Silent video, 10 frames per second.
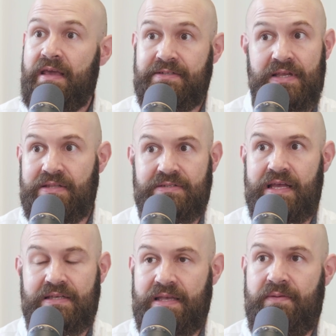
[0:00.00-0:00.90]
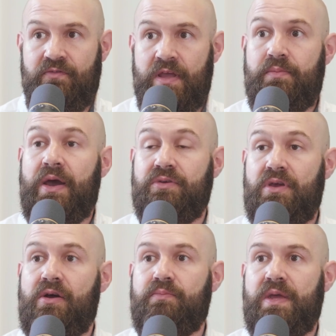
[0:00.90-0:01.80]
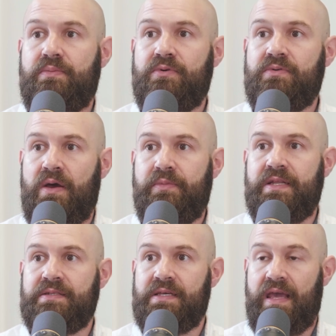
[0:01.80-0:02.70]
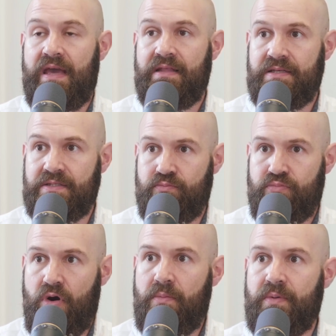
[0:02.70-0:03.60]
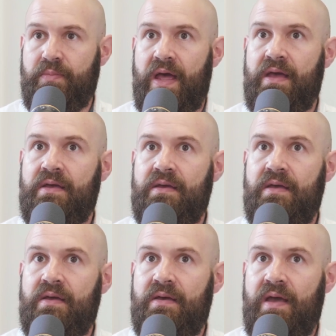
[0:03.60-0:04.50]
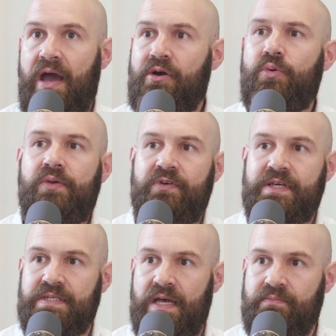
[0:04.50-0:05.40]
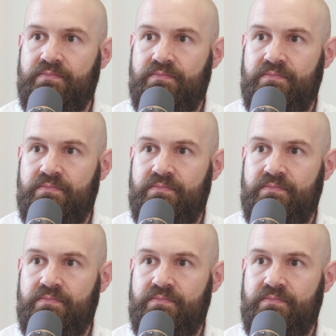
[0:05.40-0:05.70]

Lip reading: He said exactly the same thing about young people coming into care. There's a problem there. How can we fix that?